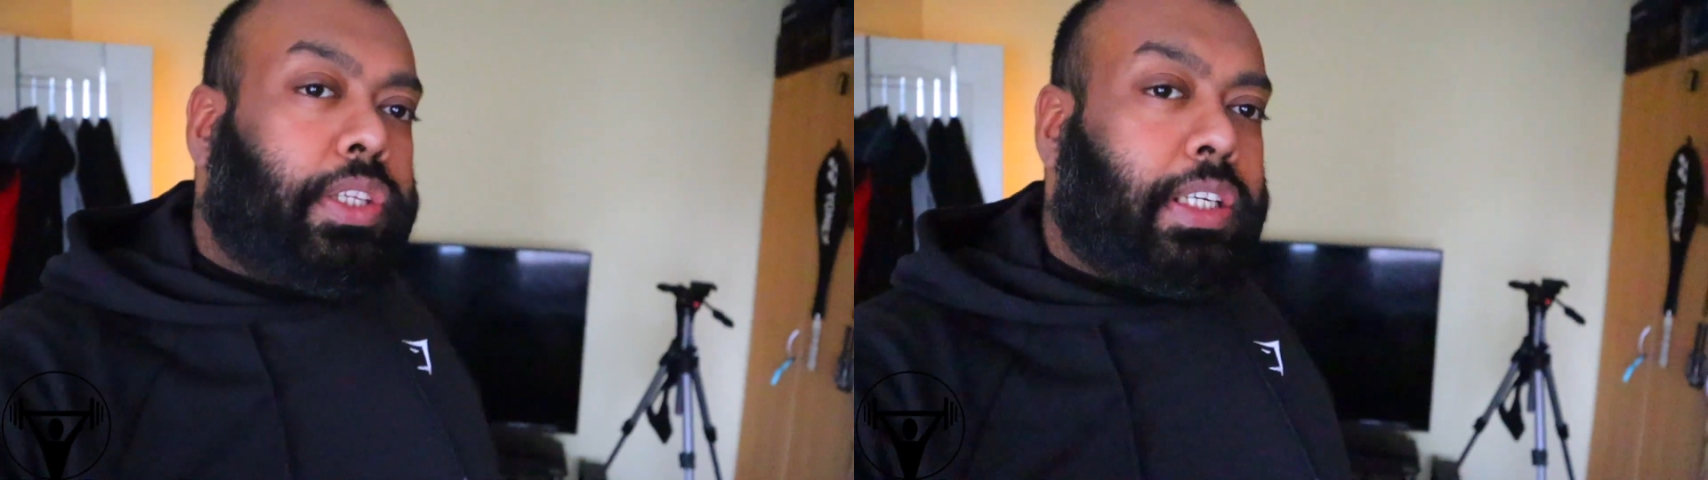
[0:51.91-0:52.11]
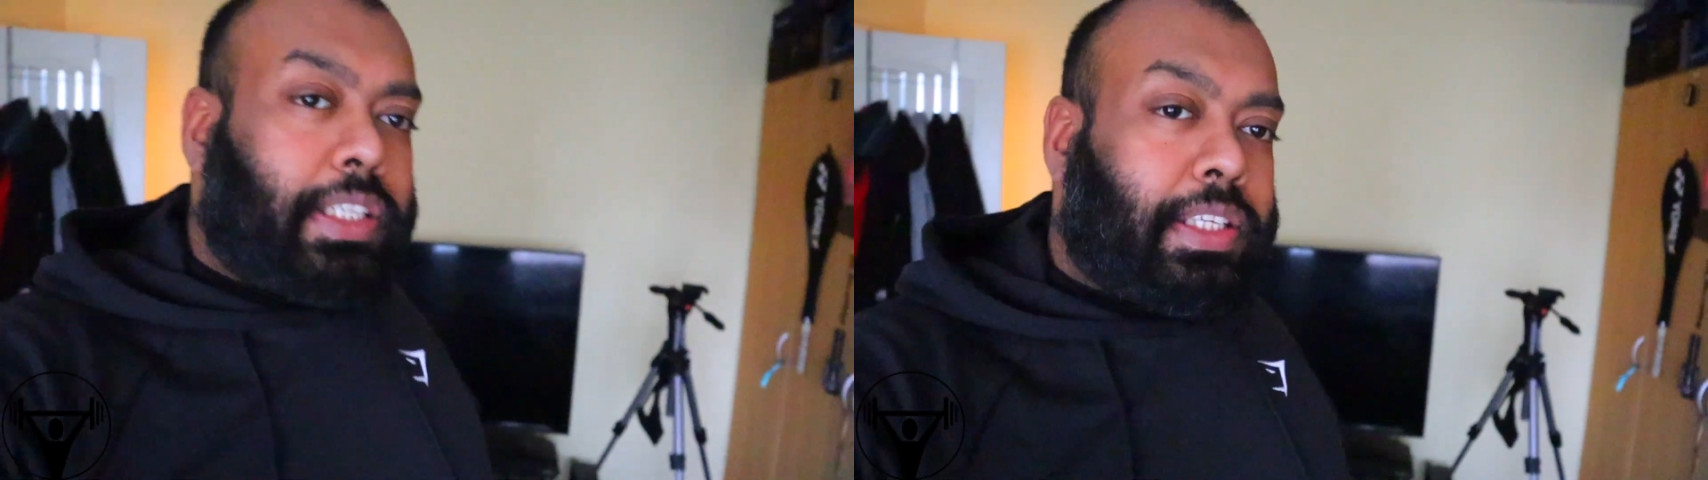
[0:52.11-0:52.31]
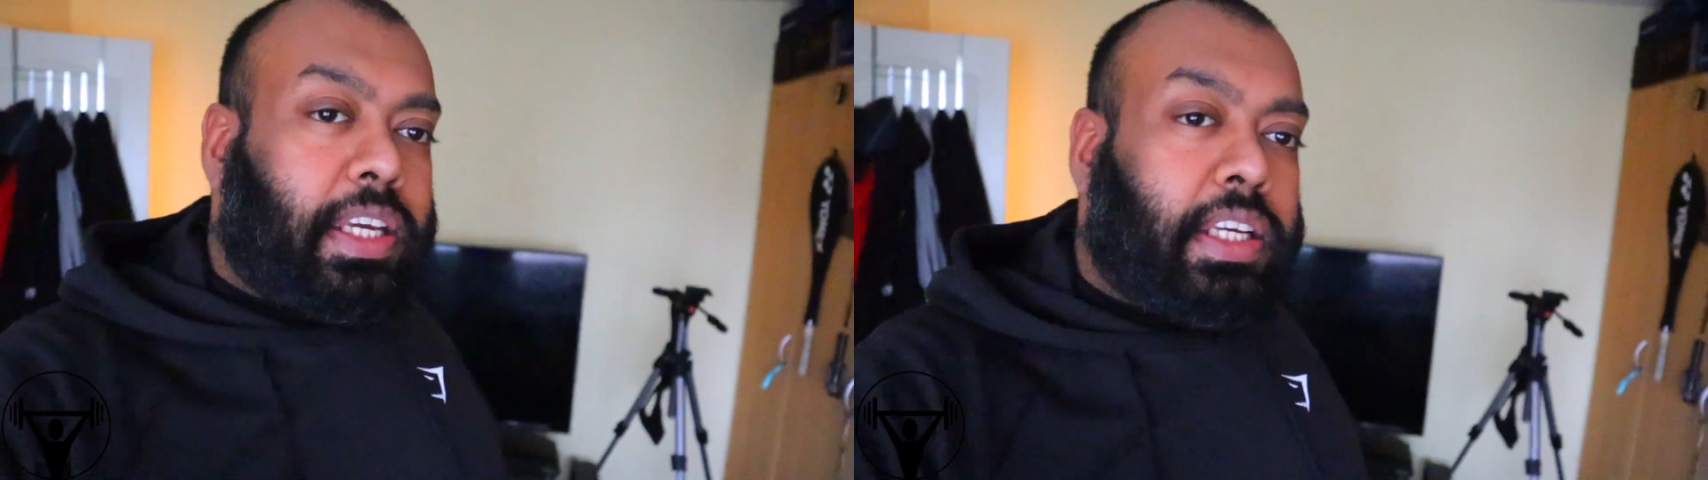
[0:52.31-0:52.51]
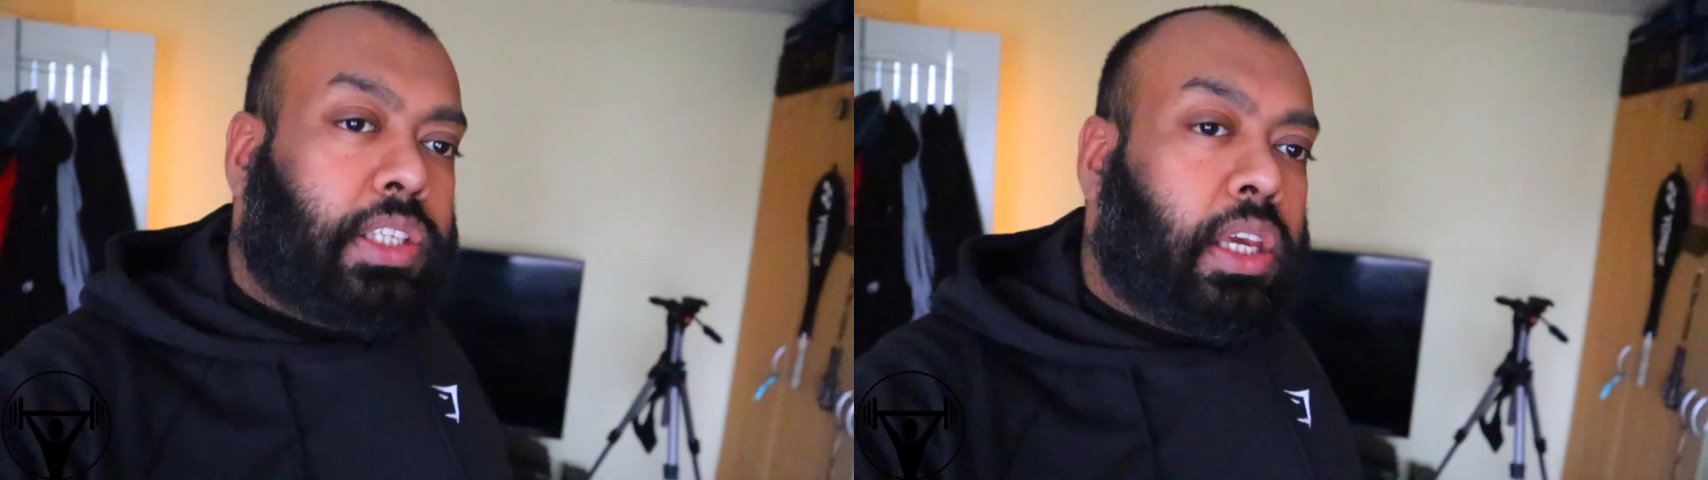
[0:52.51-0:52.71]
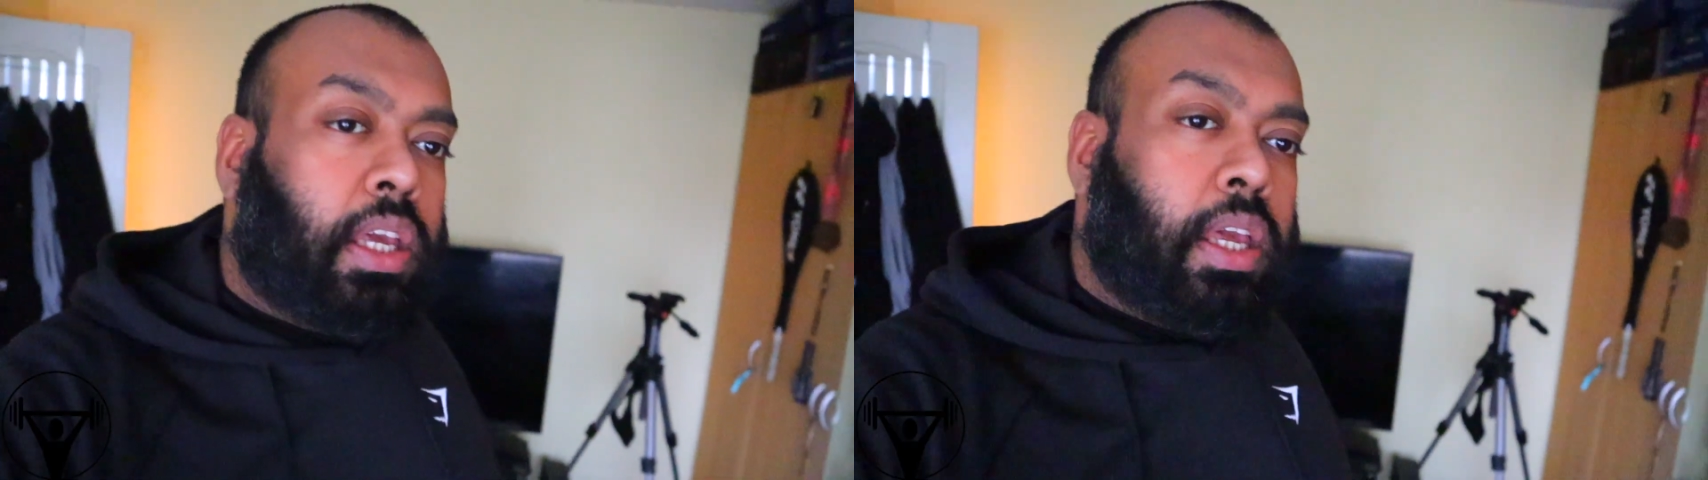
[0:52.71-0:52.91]

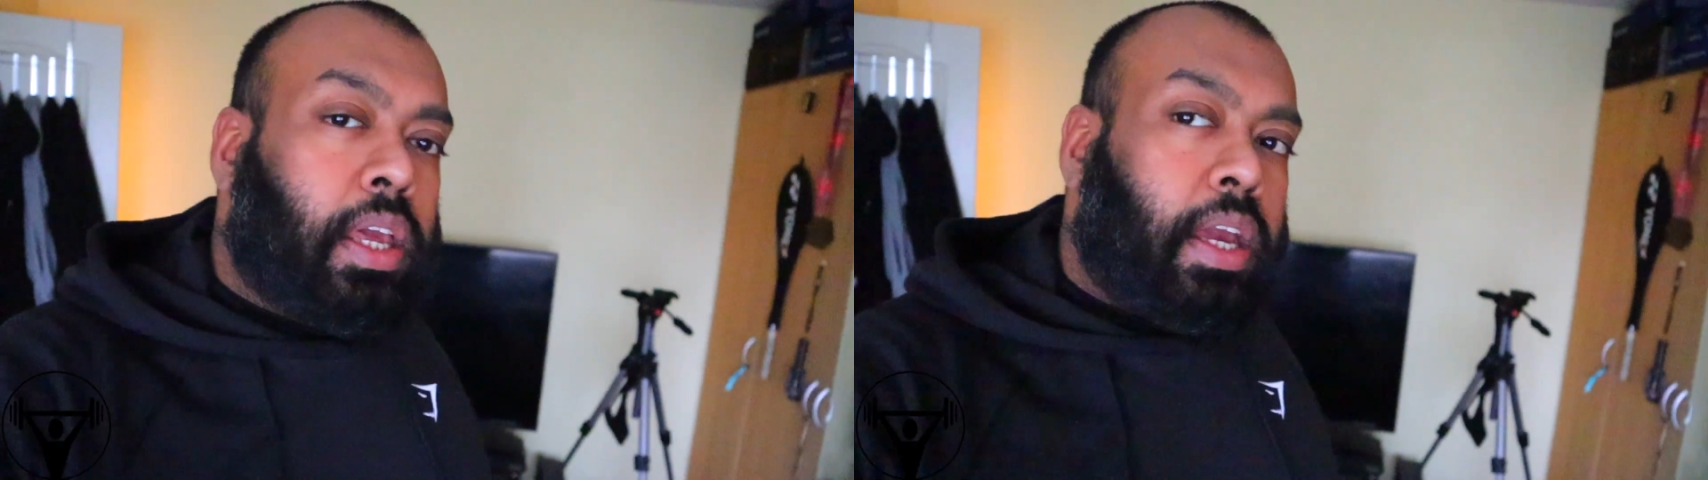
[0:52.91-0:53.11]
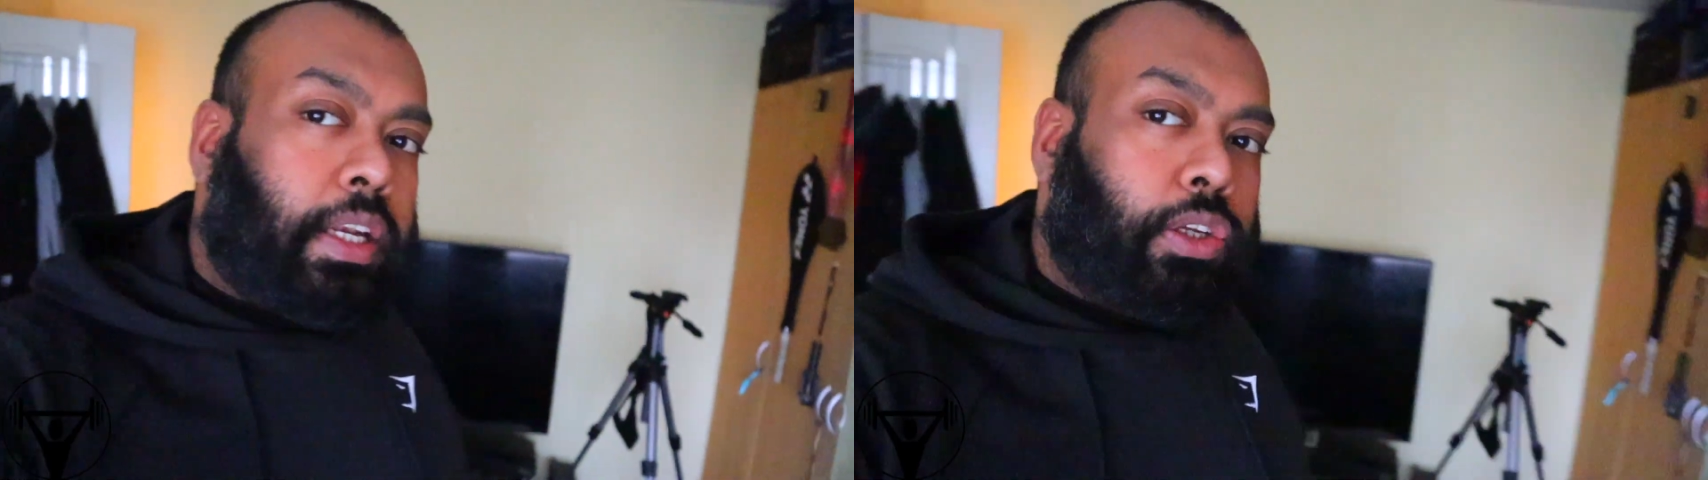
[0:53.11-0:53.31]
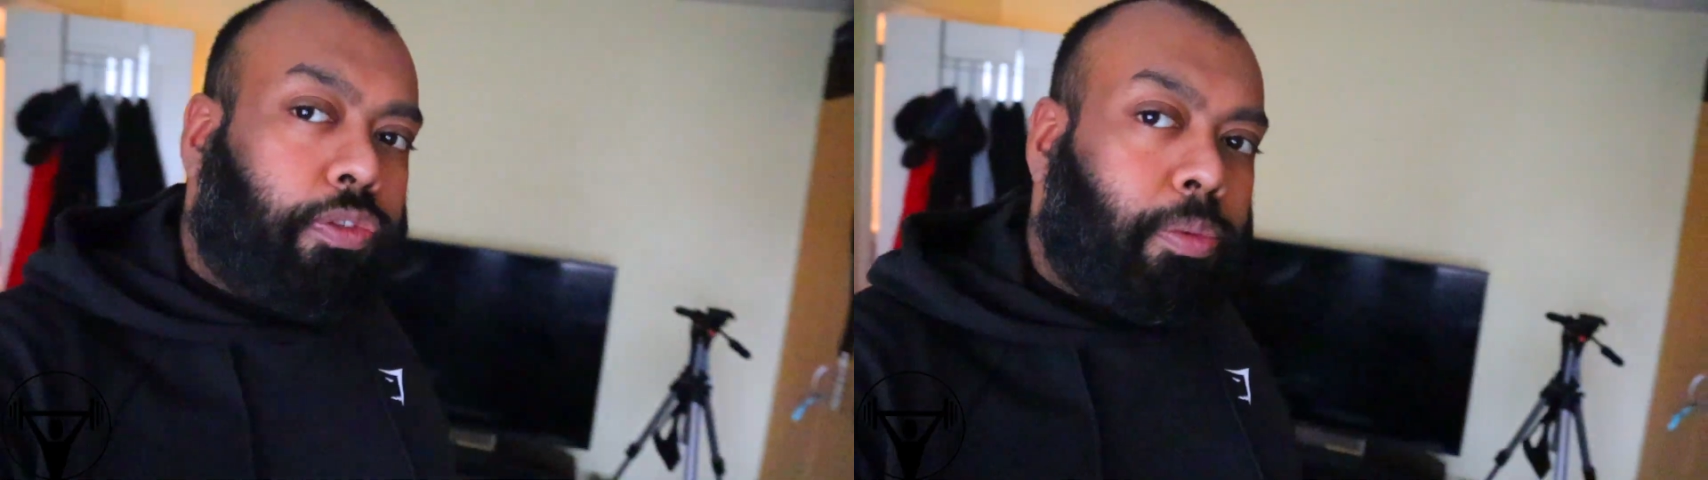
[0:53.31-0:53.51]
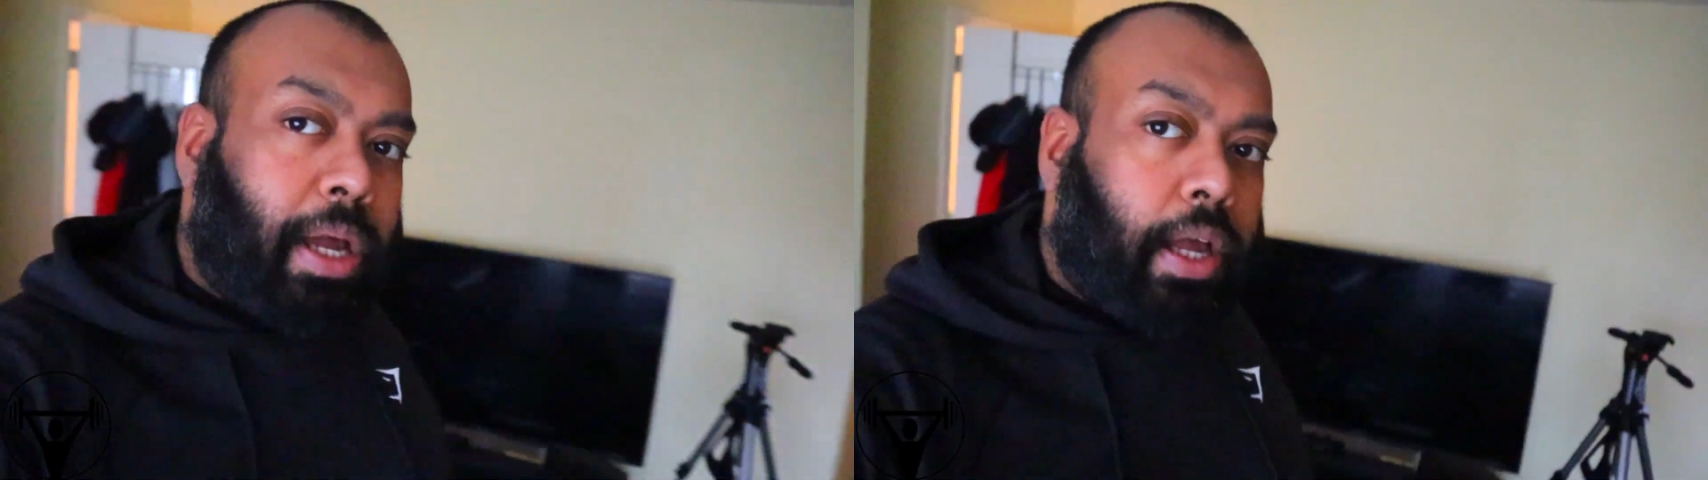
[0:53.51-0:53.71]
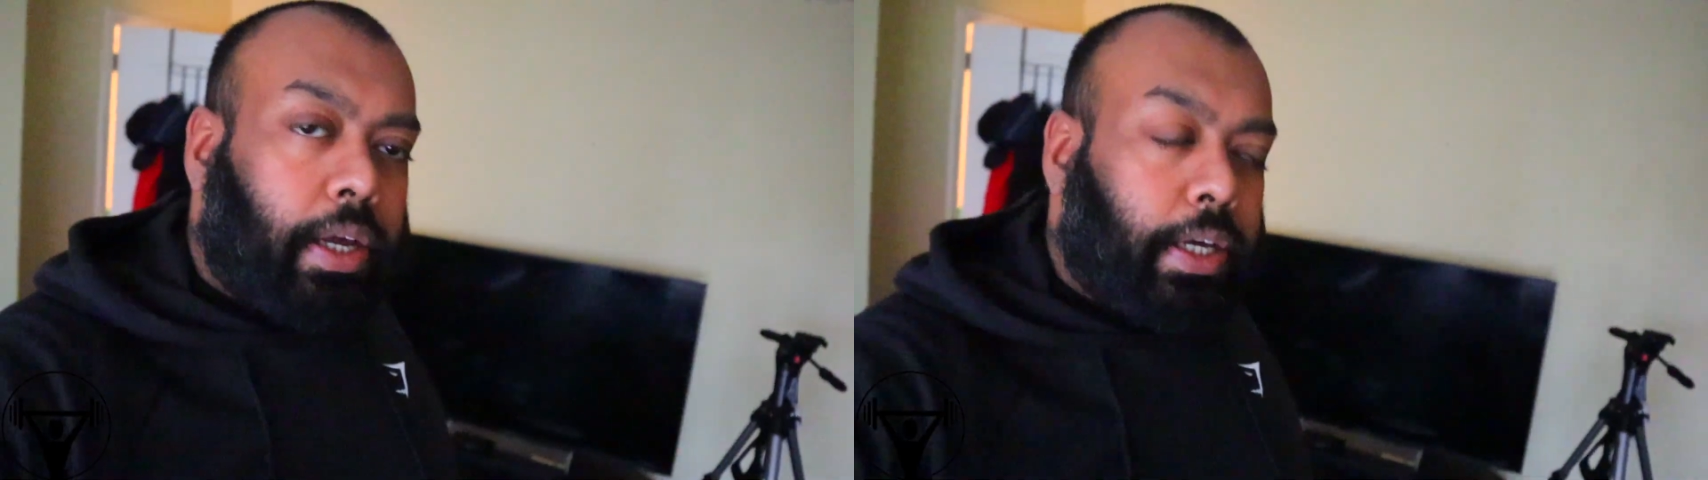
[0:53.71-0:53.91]
66 and go from that.